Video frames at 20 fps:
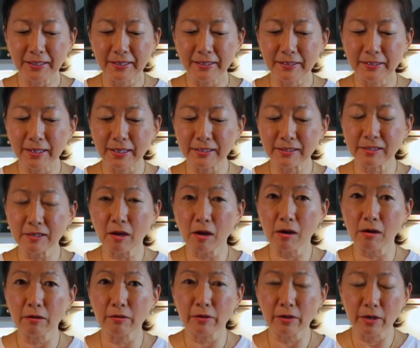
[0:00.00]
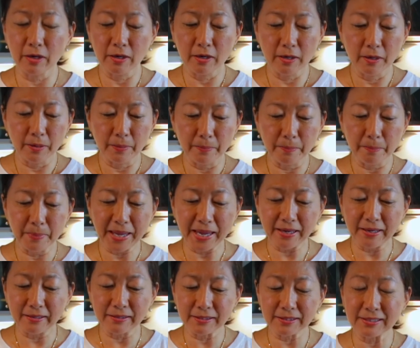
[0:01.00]
That's our
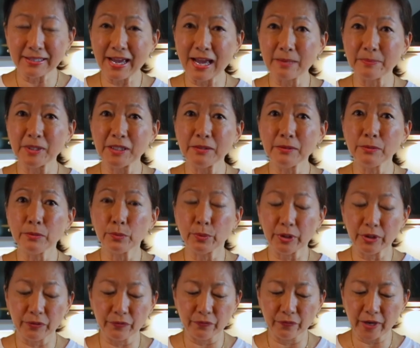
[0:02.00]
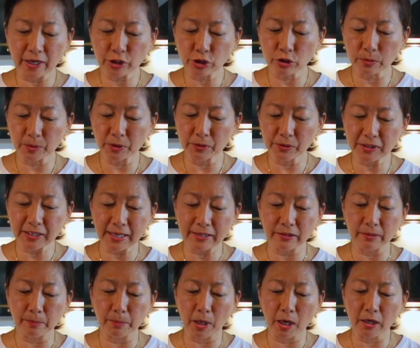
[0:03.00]
baked salmon with vegetables at the
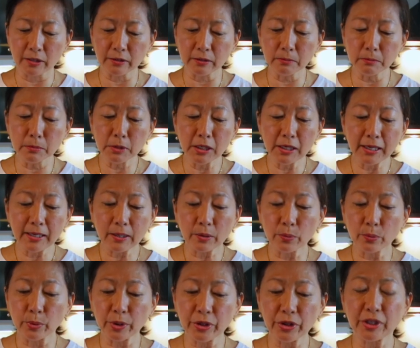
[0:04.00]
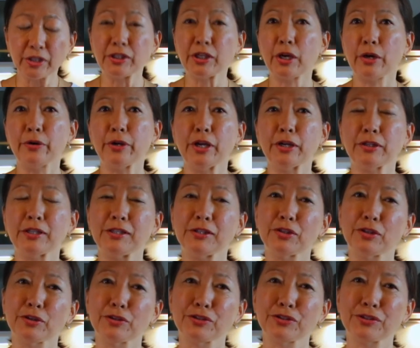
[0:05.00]
bottom with a teriyaki
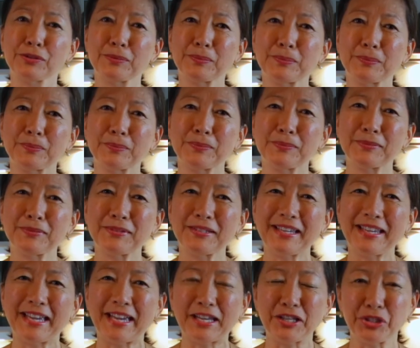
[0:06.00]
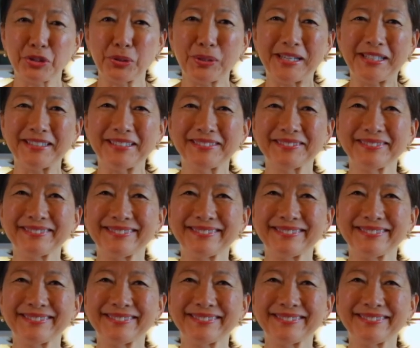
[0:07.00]
sauce. Enjoy it.